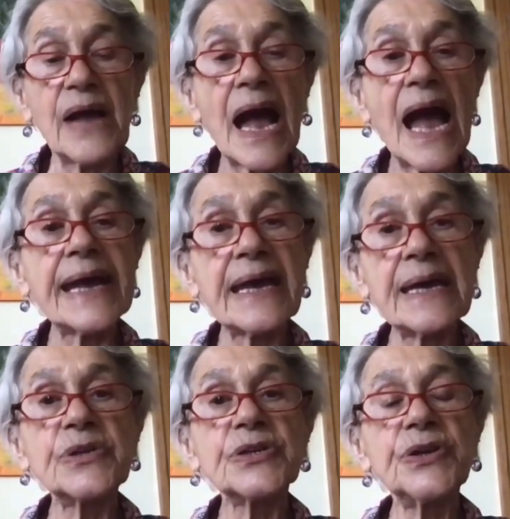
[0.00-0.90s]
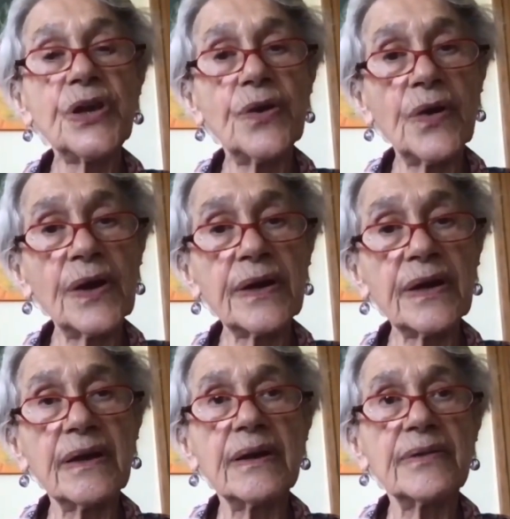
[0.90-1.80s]
I came to New York,
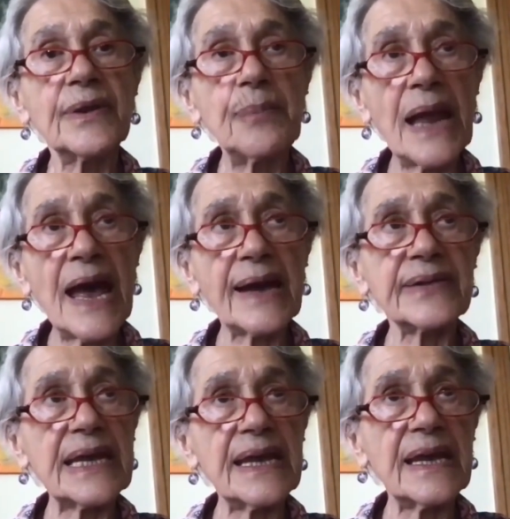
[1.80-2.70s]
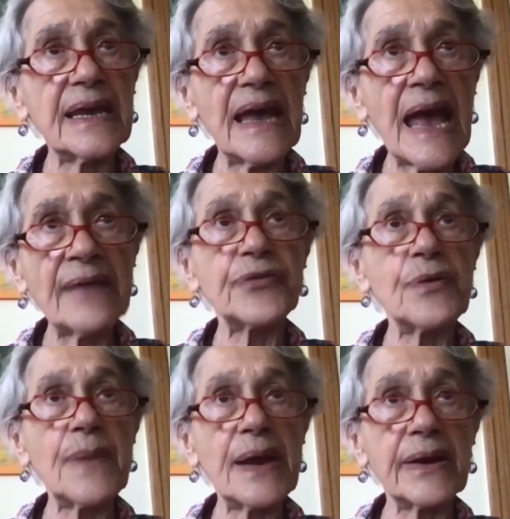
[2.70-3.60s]
the
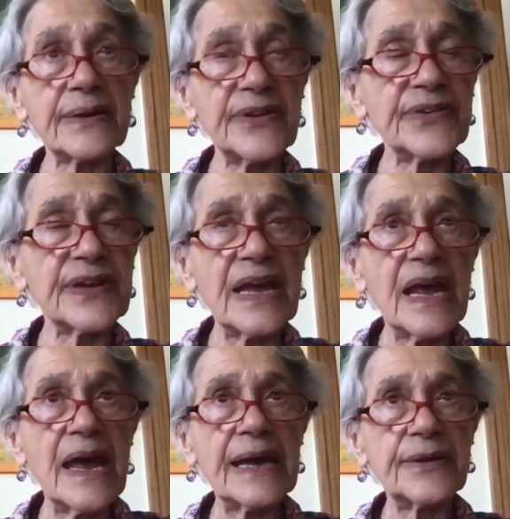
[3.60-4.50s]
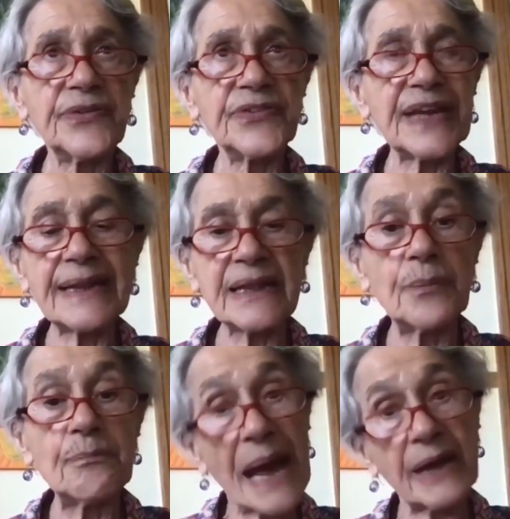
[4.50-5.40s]
Afro-Americans had to sit in
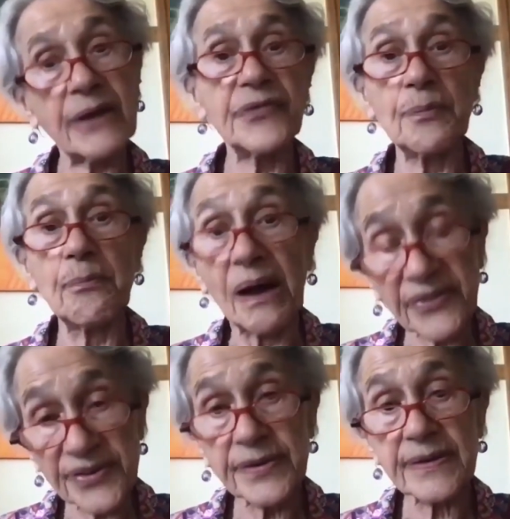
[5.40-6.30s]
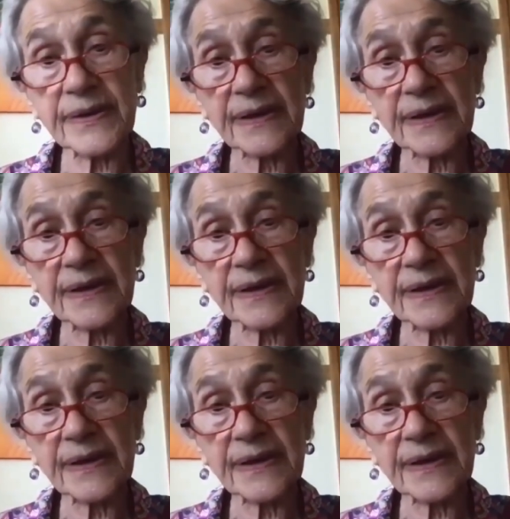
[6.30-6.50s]
the back of the bus.